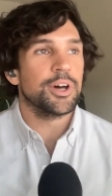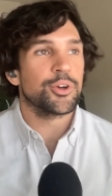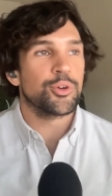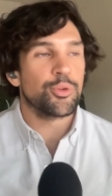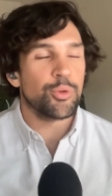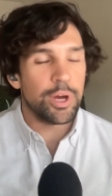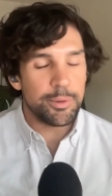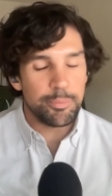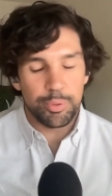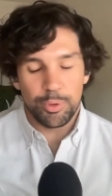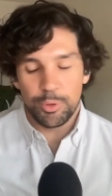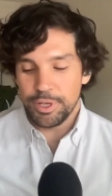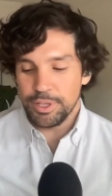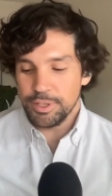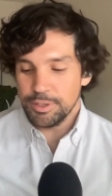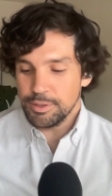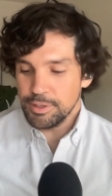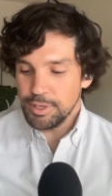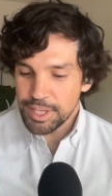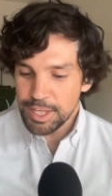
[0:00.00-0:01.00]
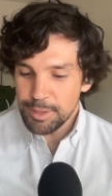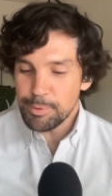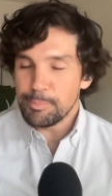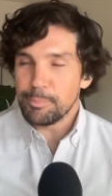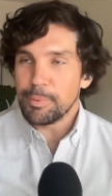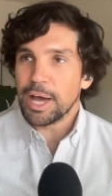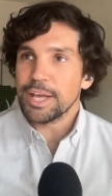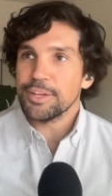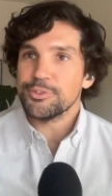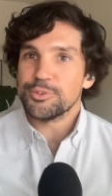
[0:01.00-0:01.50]
a great point. Keep in
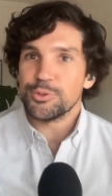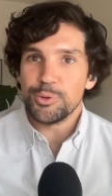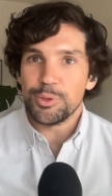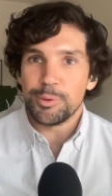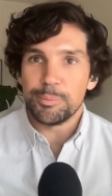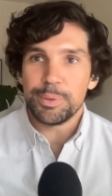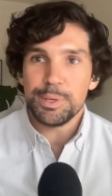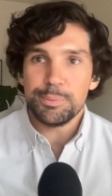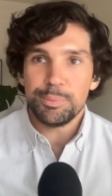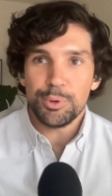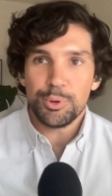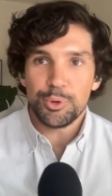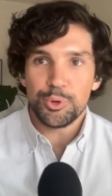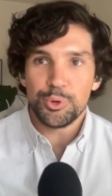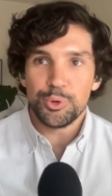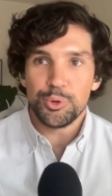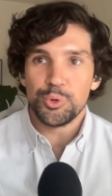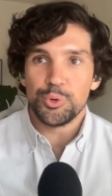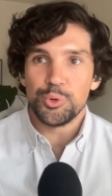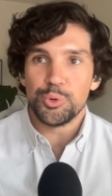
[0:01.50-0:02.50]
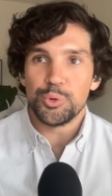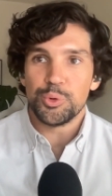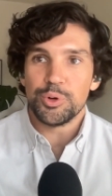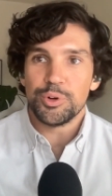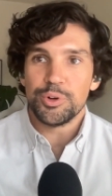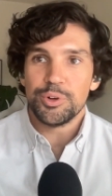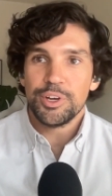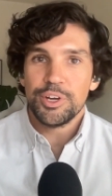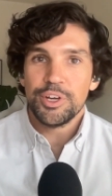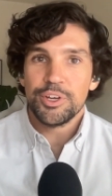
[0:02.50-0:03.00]
mind too the people who
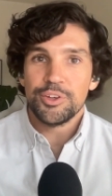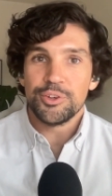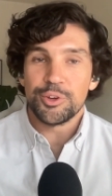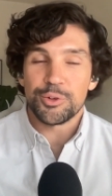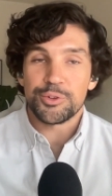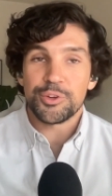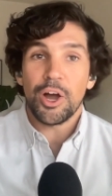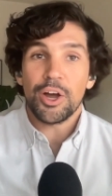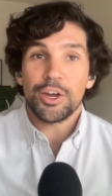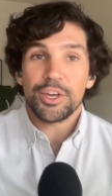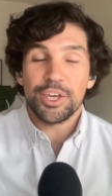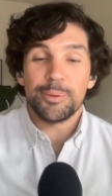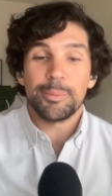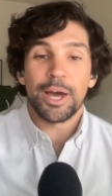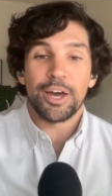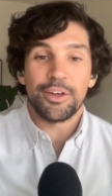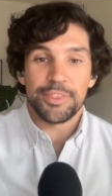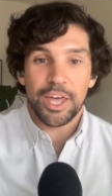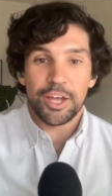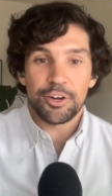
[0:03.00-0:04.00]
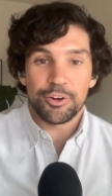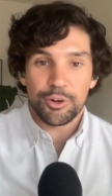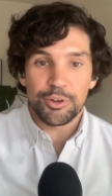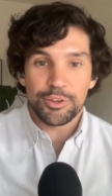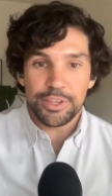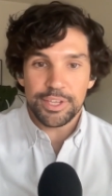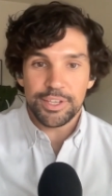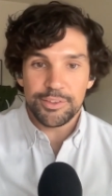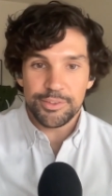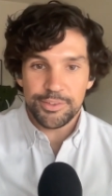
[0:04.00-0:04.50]
you're talking about in that
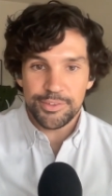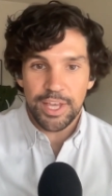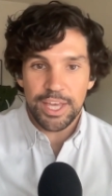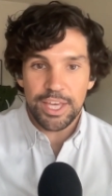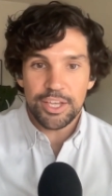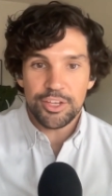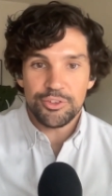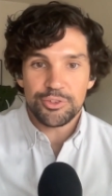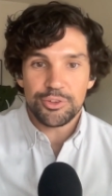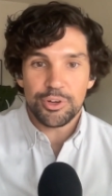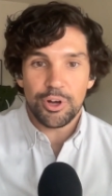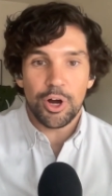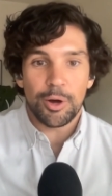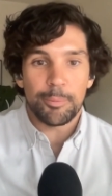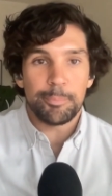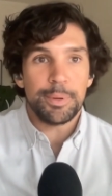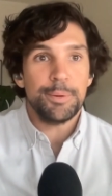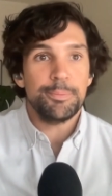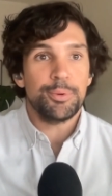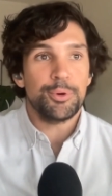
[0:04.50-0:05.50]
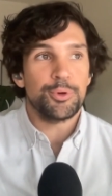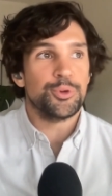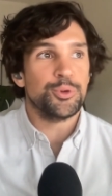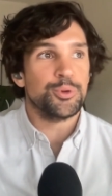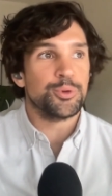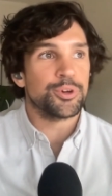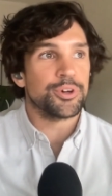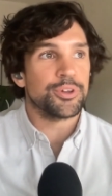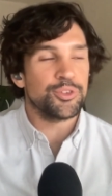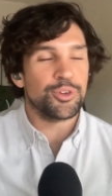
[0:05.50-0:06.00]
early stage are people
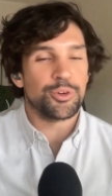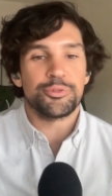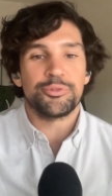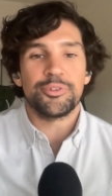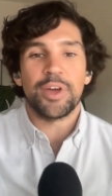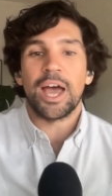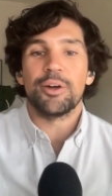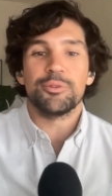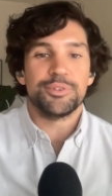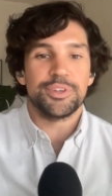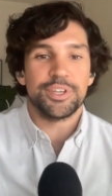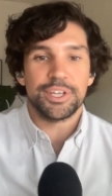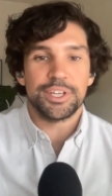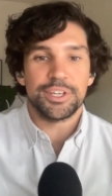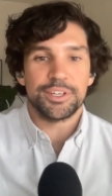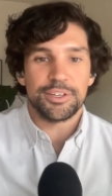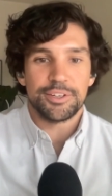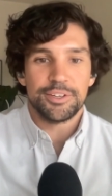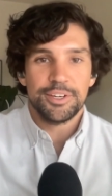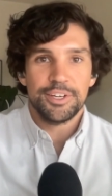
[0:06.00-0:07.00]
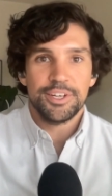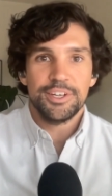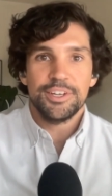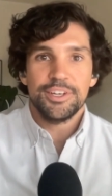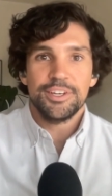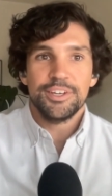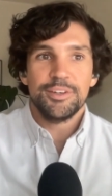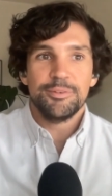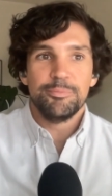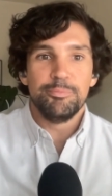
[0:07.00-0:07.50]
who are your founding
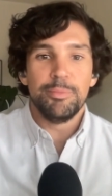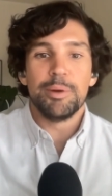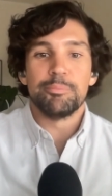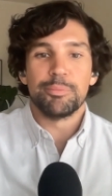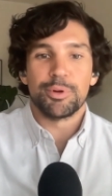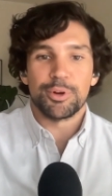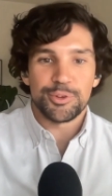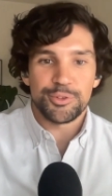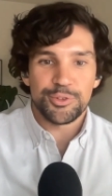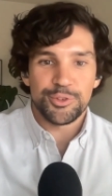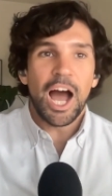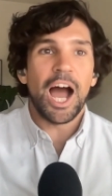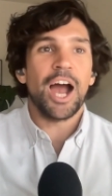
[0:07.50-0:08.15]
members.